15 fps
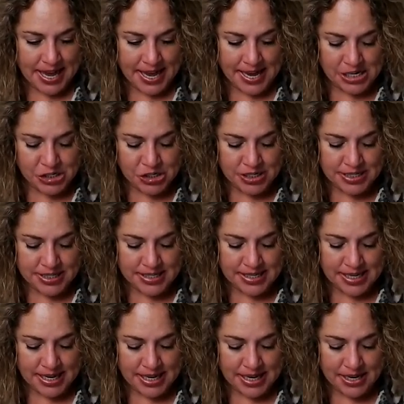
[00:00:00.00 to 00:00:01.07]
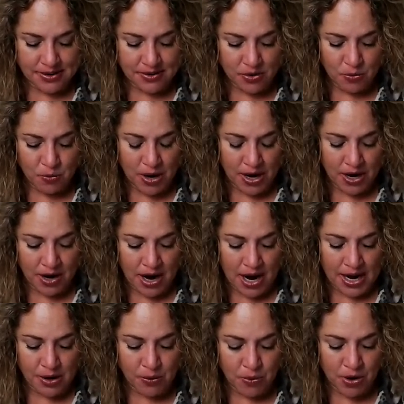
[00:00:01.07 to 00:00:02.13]
agency where
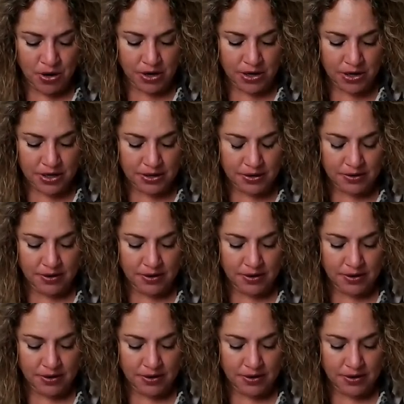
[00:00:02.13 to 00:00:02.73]
I work